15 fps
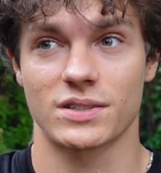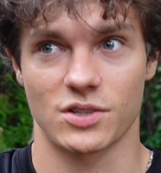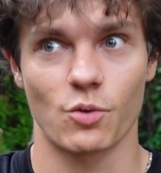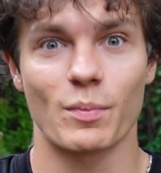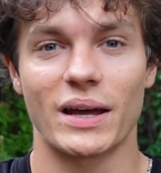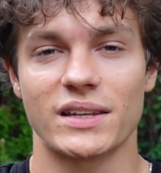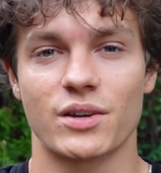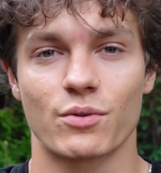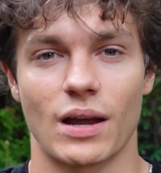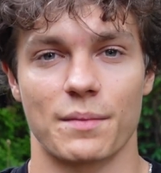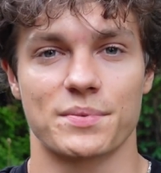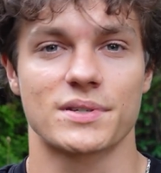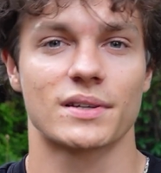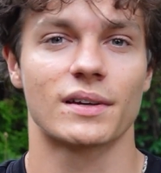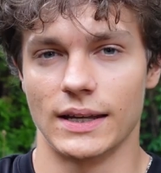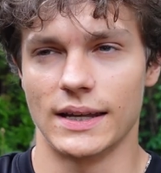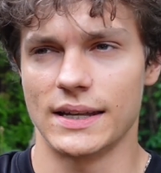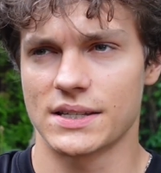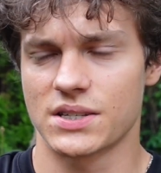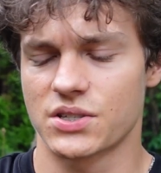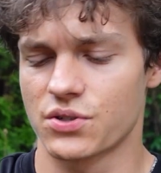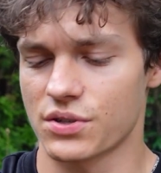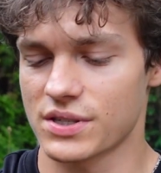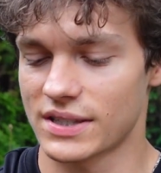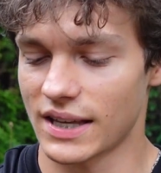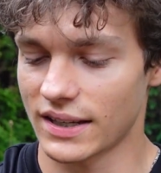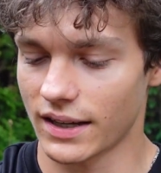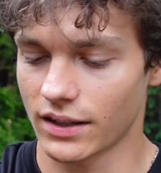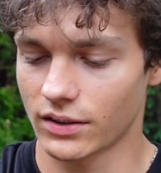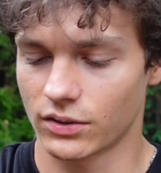many reps is just
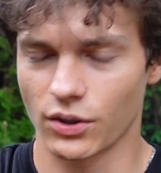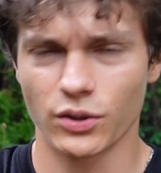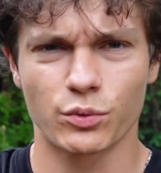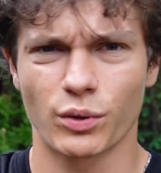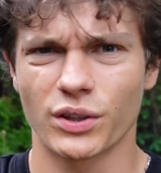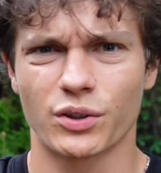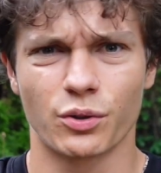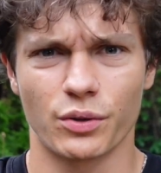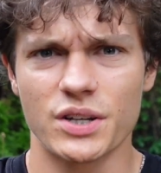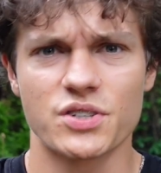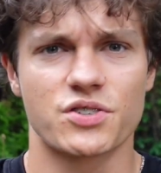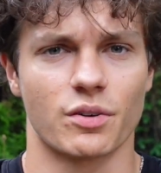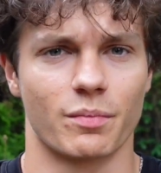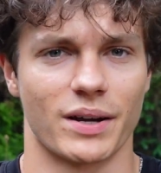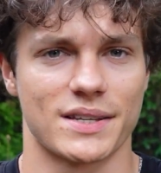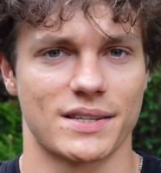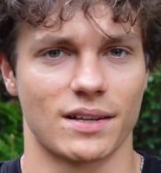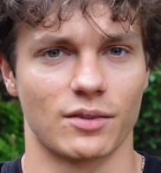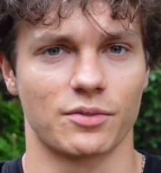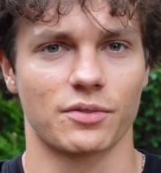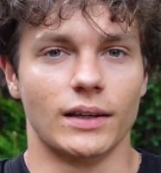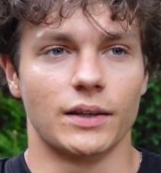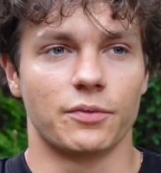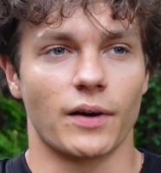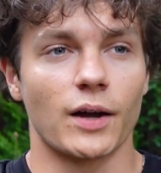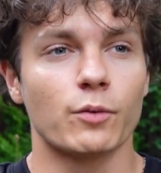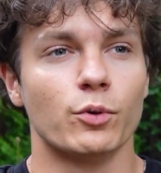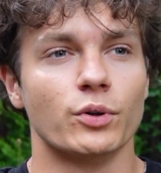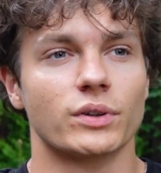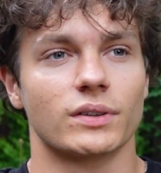that I don't want to injure myself. If I
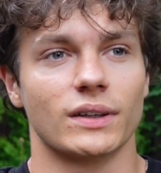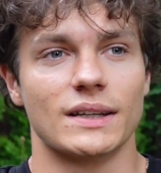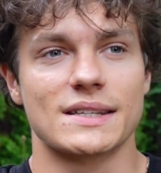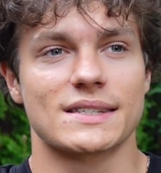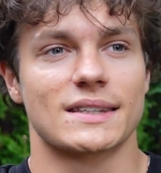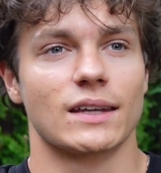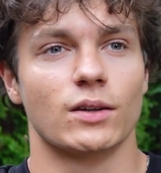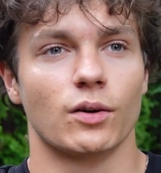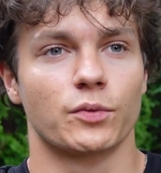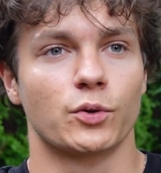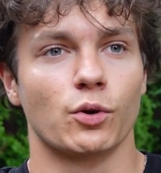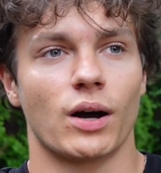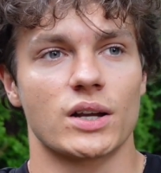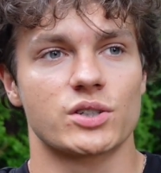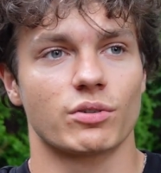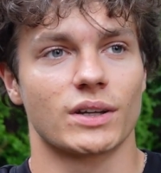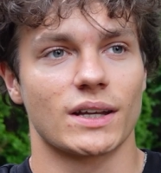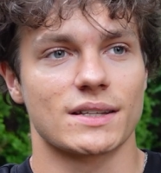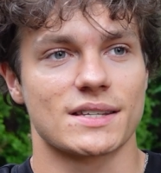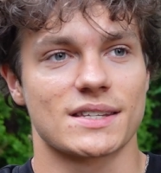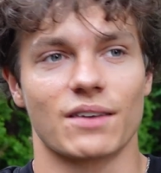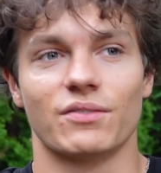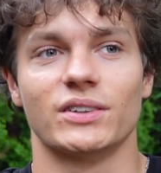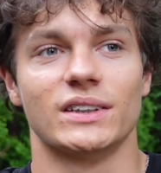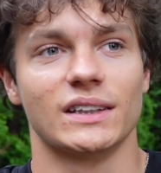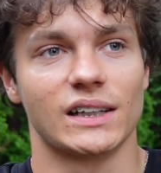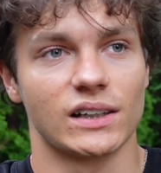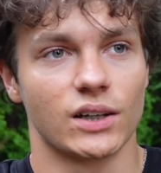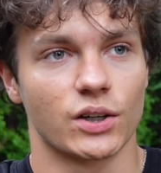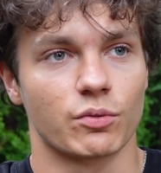would, instead of 270
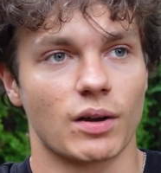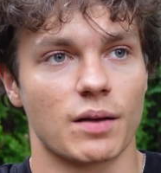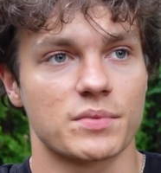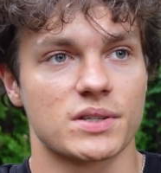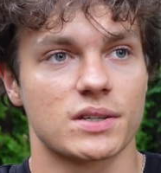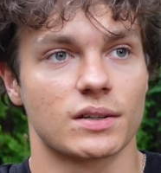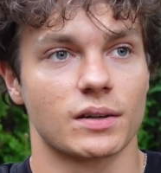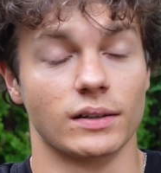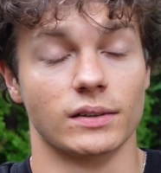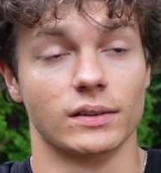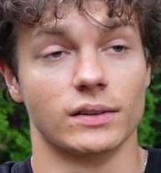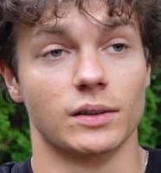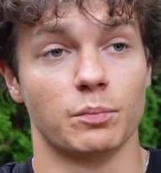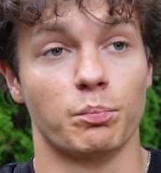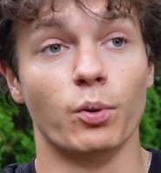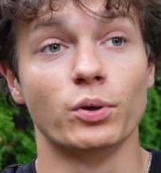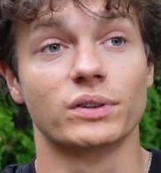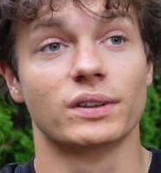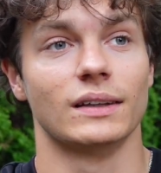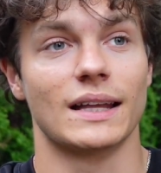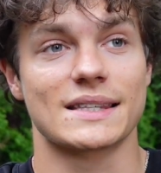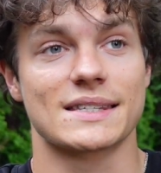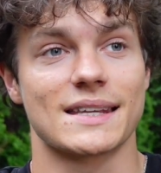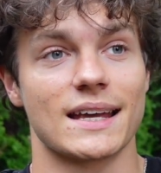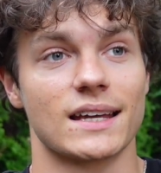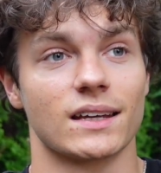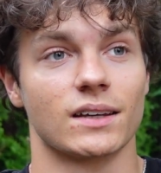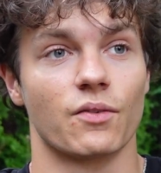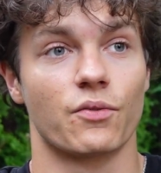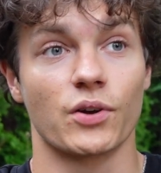kilograms, put let's
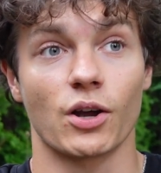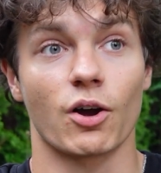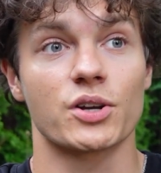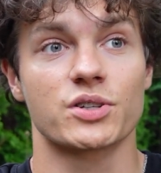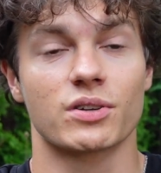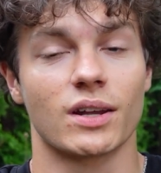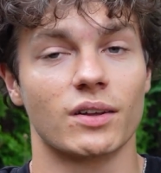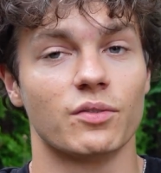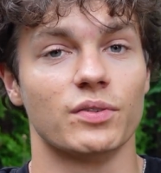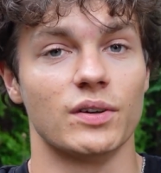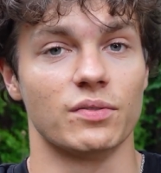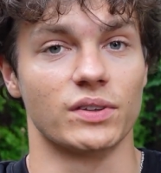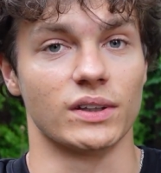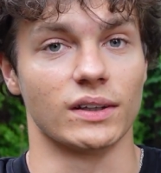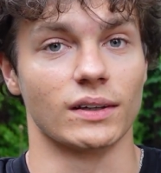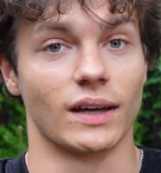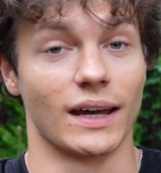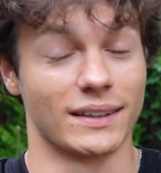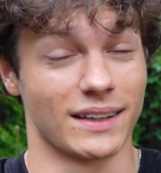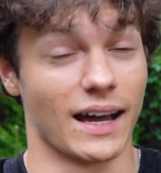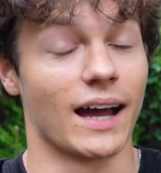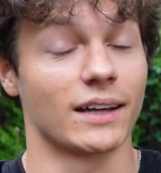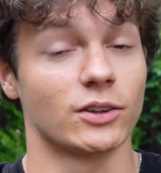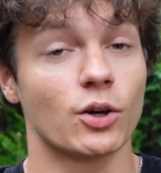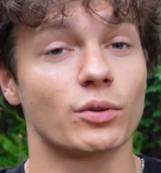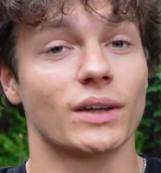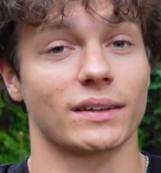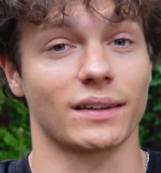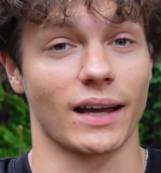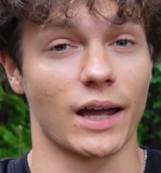say 350, and I know
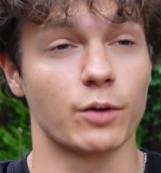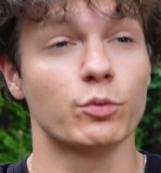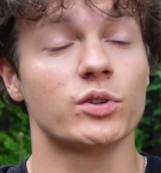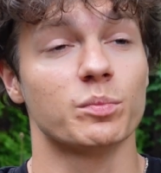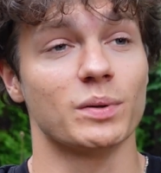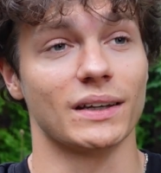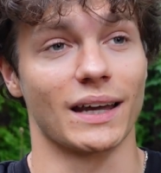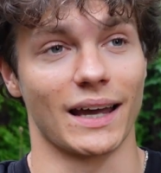that I would be